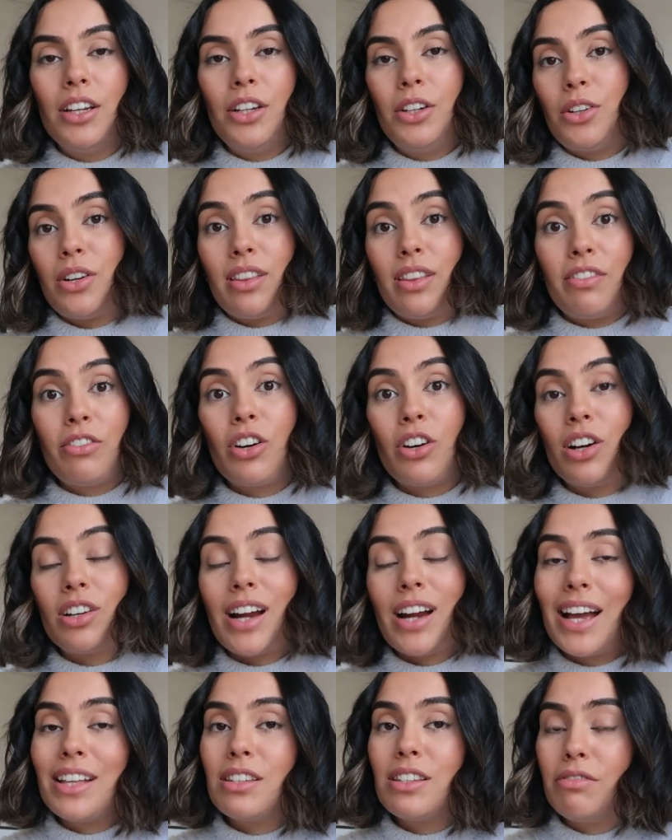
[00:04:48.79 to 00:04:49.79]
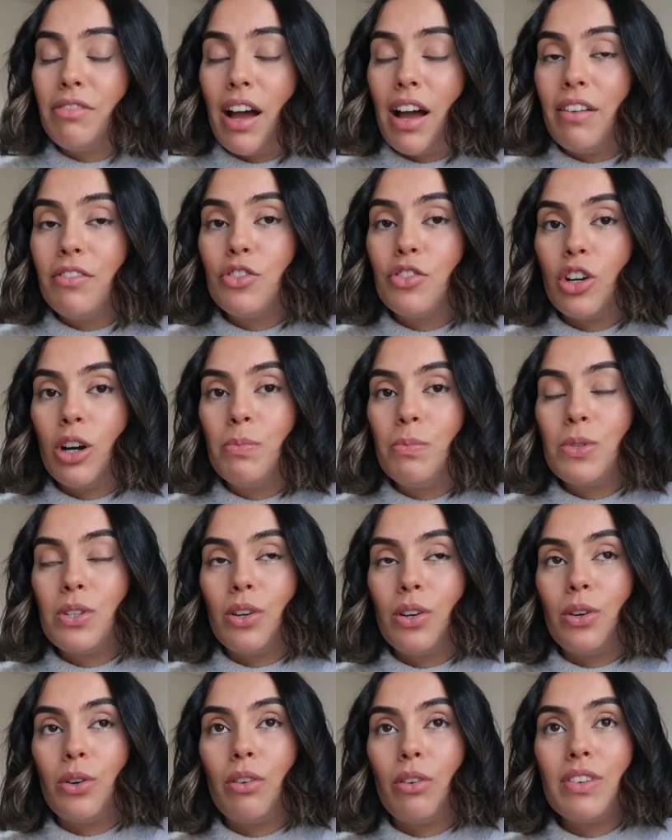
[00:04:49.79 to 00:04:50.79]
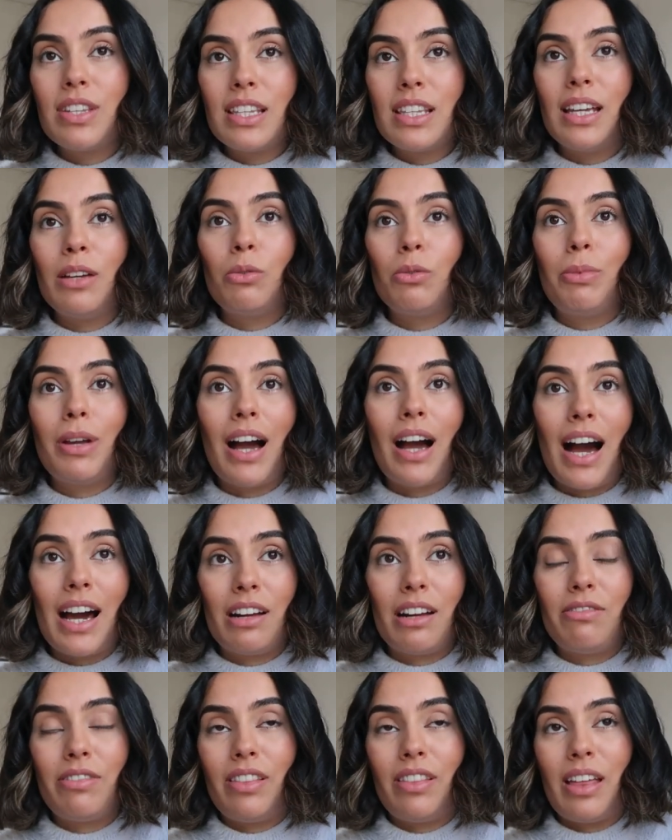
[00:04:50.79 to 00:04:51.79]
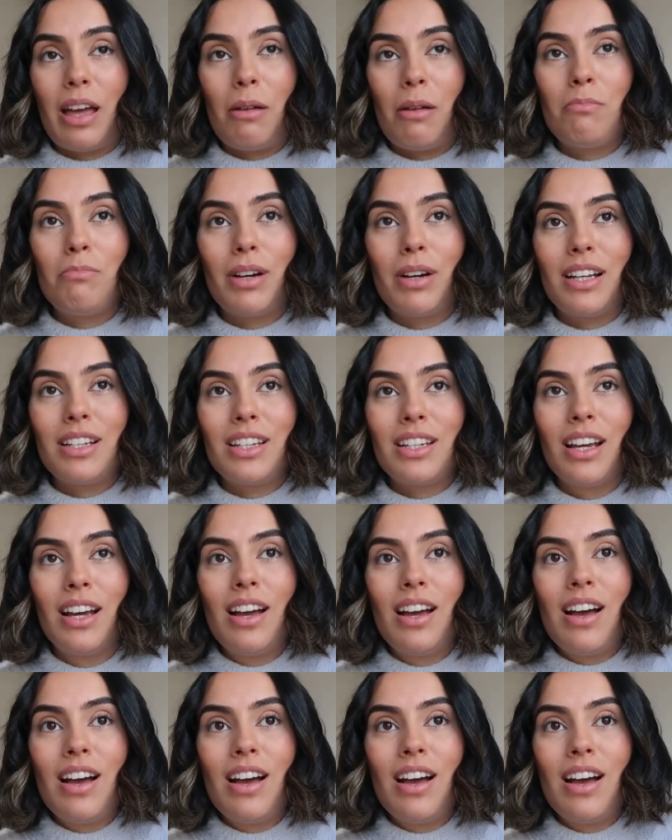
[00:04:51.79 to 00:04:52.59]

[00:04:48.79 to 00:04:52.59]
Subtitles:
you know, they've got 9-to-5 jobs, so obviously it would be harder for them, but